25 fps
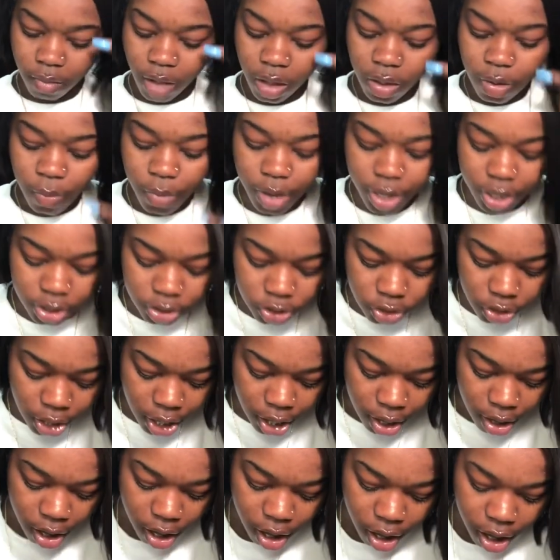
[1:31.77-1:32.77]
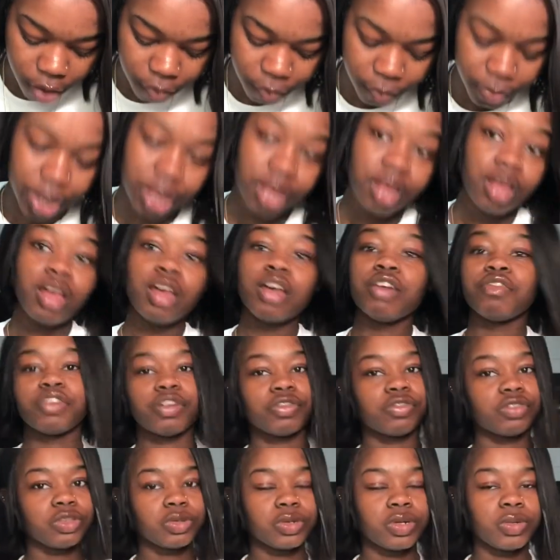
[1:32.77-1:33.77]
We're gonna start off with
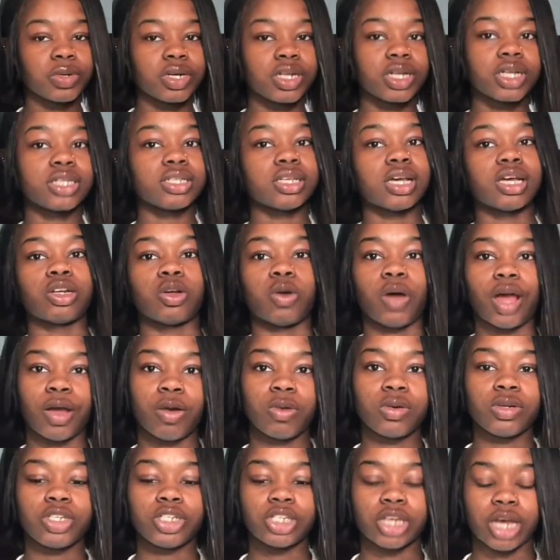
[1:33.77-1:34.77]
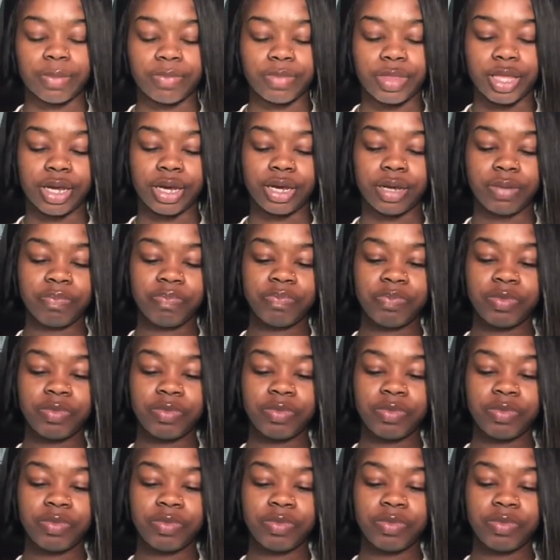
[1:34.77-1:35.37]
Forever 21 because y'all know I always shop there.